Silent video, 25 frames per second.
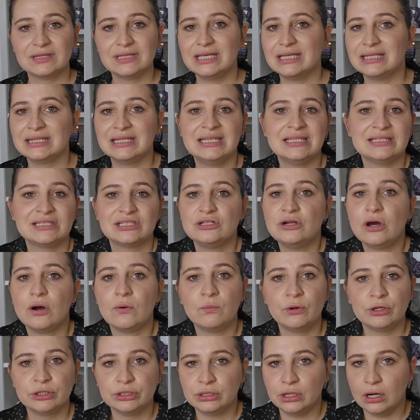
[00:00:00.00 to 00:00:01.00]
it's not
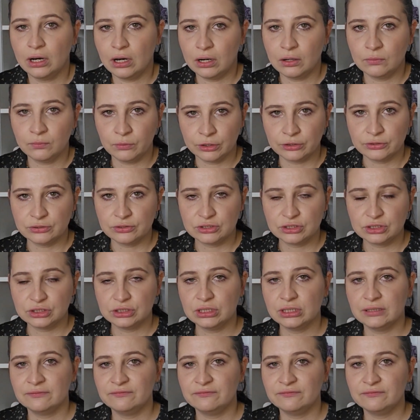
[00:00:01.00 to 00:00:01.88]
what your heart wants. If